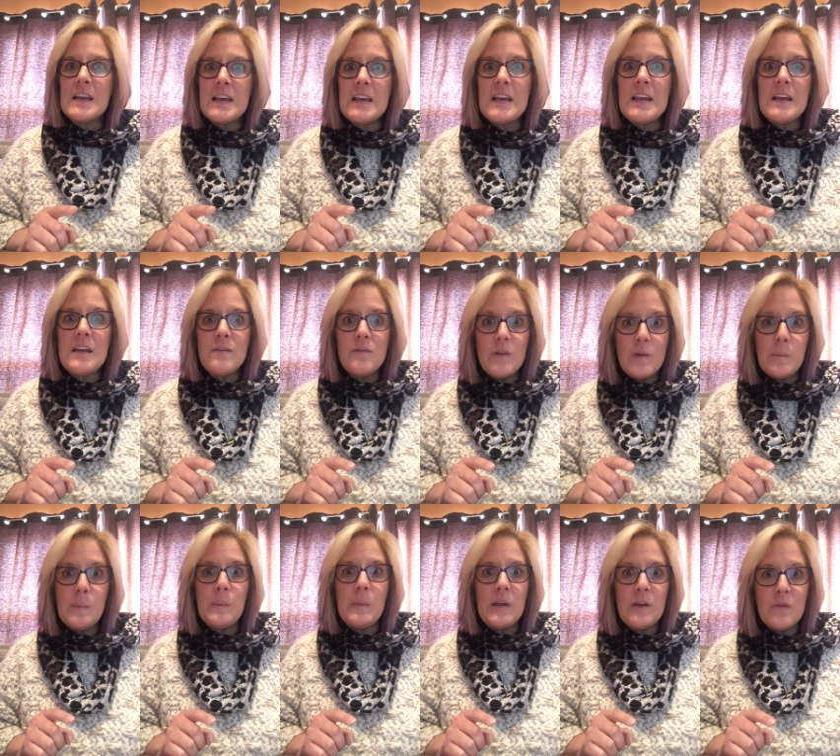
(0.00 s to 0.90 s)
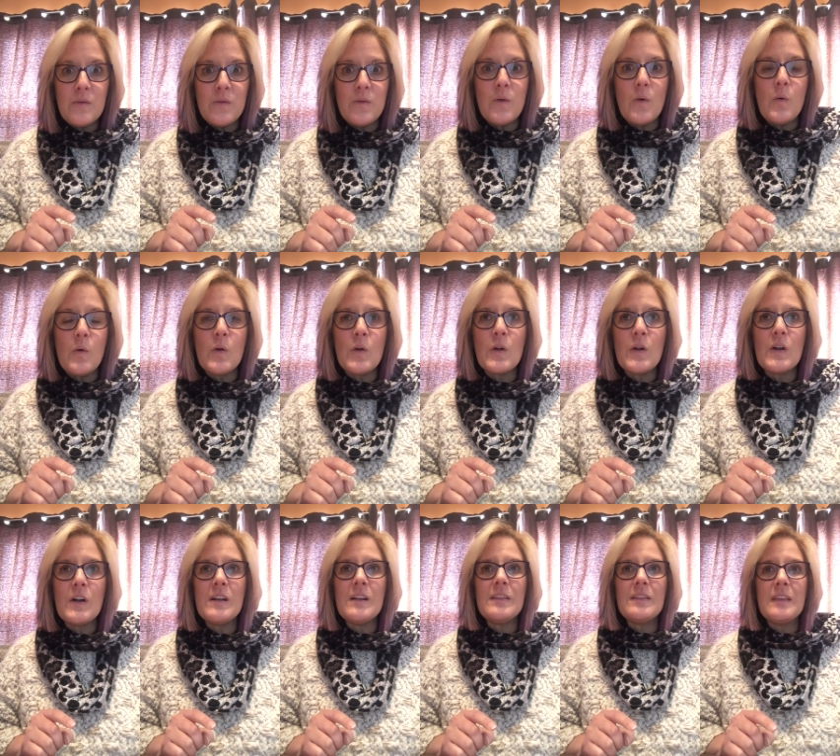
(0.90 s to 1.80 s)
even
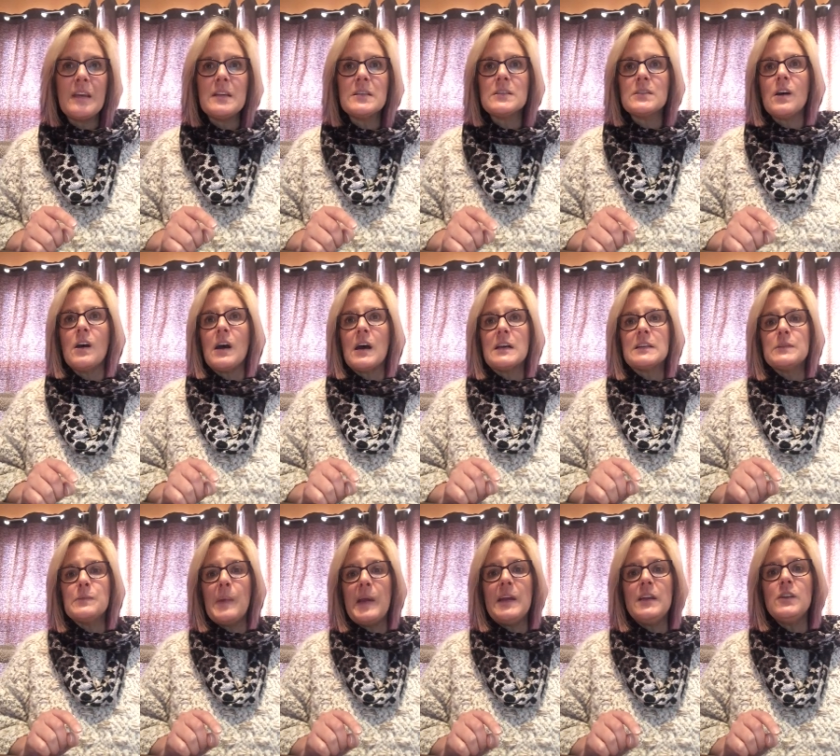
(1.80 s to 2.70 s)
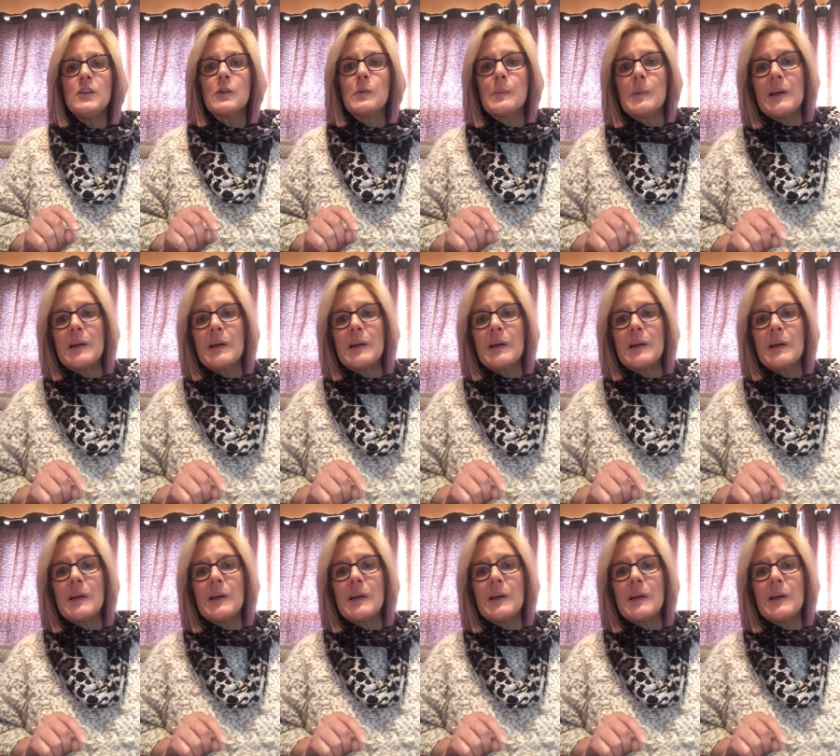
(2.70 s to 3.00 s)
before they saw a Spaniard,